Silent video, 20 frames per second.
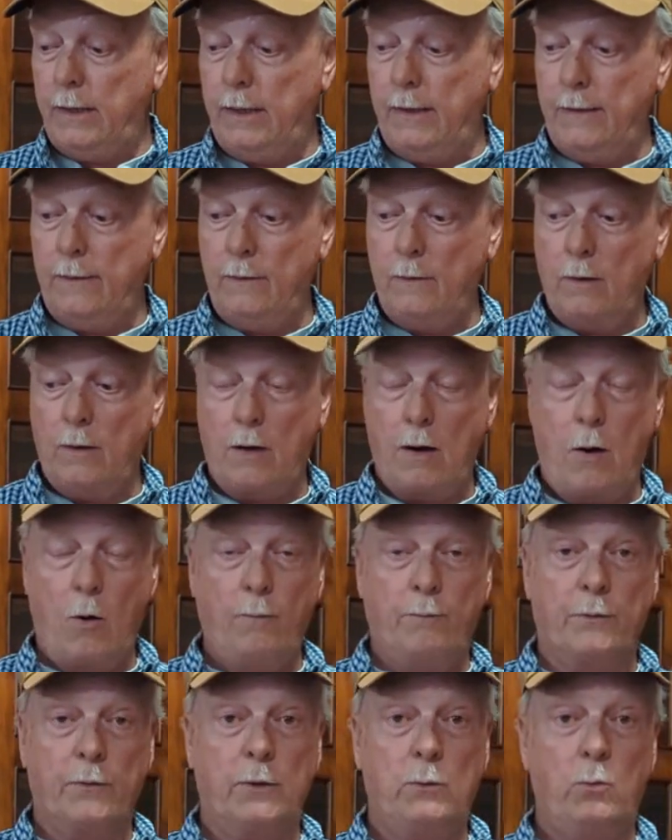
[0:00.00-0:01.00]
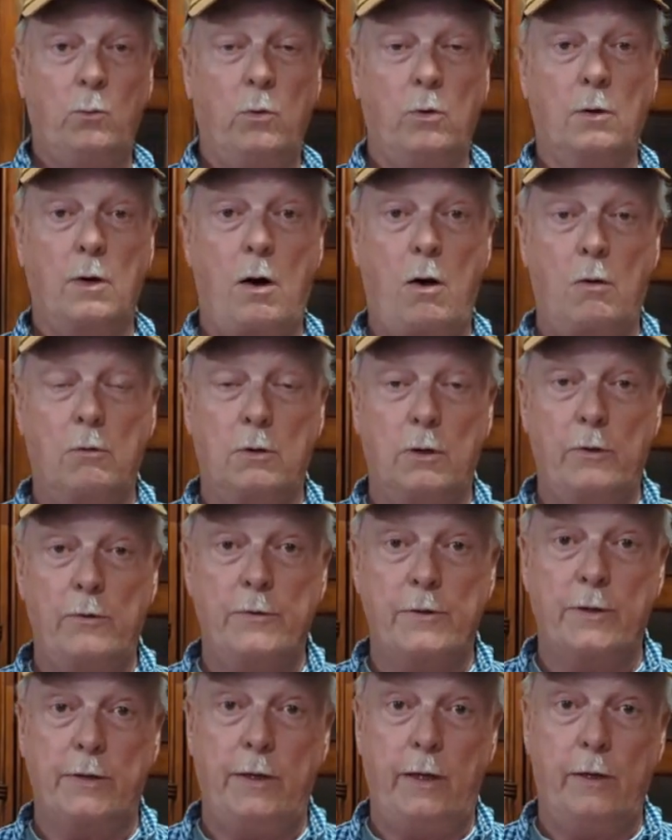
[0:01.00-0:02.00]
And hopefully we'll all
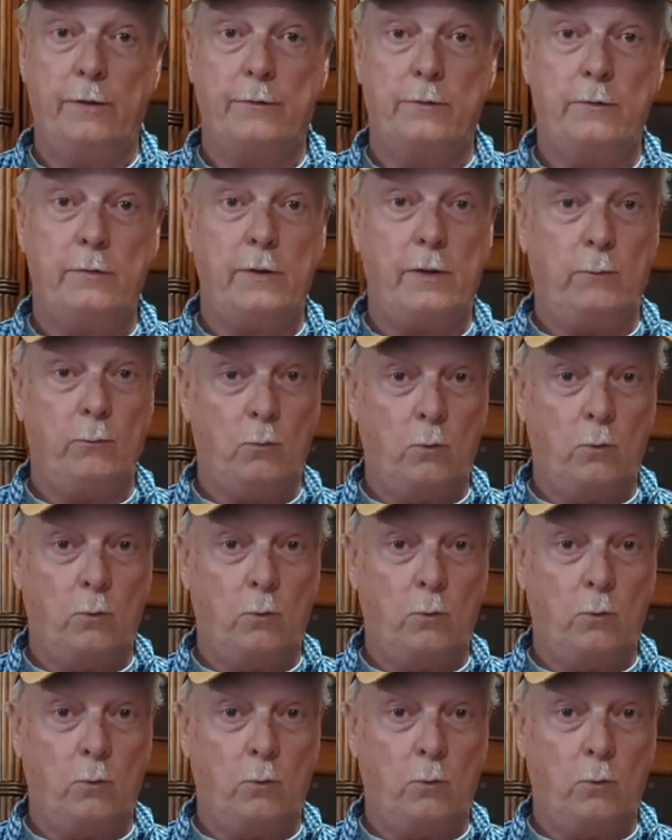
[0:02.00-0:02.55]
learn together